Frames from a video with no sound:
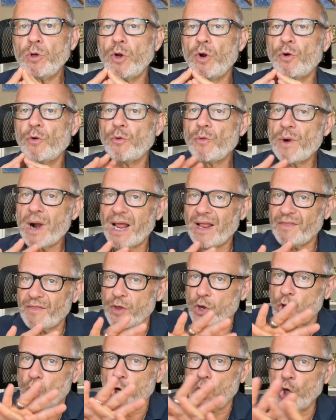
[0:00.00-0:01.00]
around the
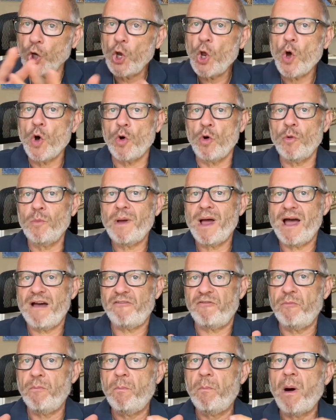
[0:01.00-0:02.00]
globe
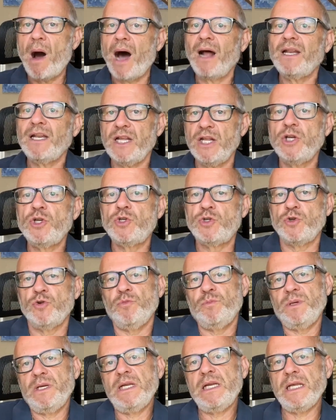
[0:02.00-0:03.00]
have bought into
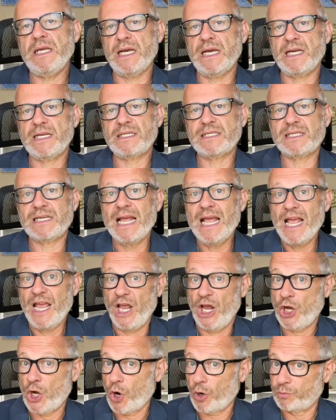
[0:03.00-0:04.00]
BDS
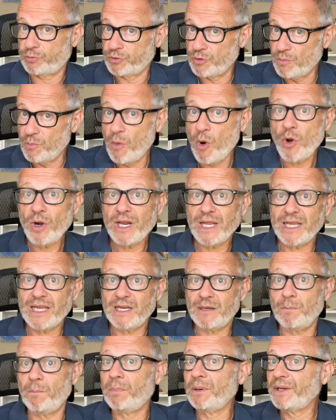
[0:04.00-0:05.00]
and are promoting
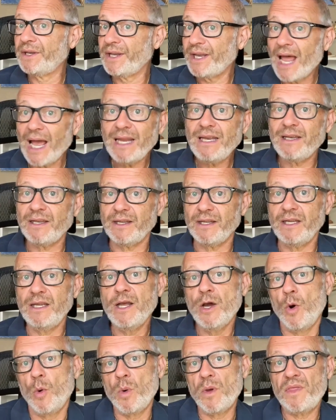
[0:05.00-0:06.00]
it blindly
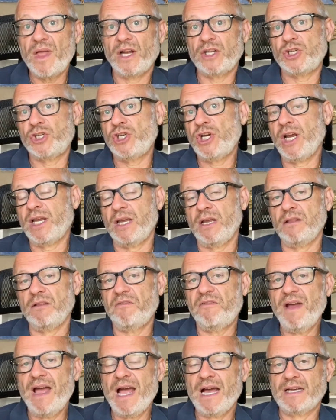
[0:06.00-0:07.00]
without checking the
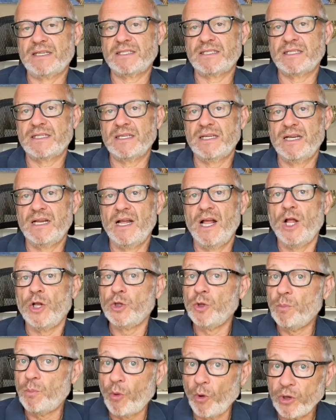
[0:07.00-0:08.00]
facts.
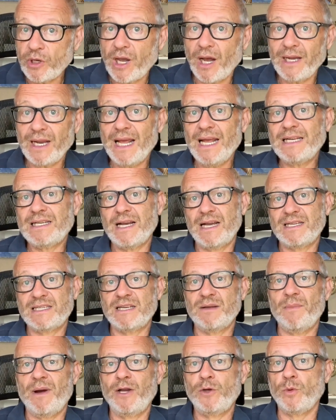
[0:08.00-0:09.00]
The boycott
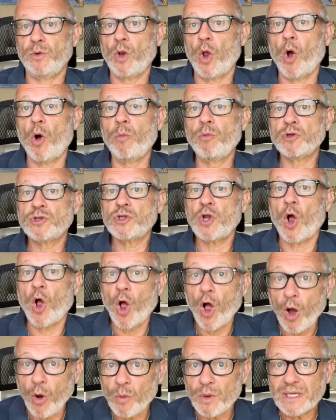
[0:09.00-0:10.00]
anti-Semite will almost
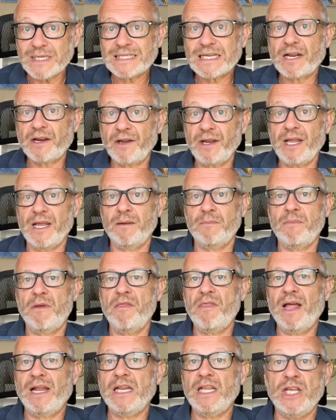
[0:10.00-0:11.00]
always claim
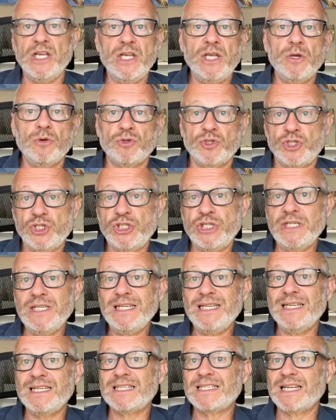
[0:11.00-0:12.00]
that he or she
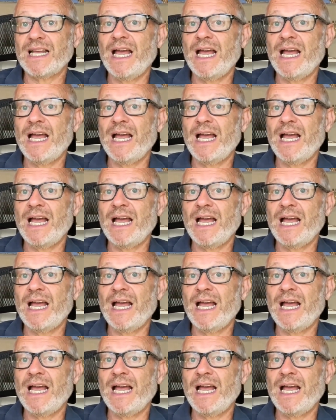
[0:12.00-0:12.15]
is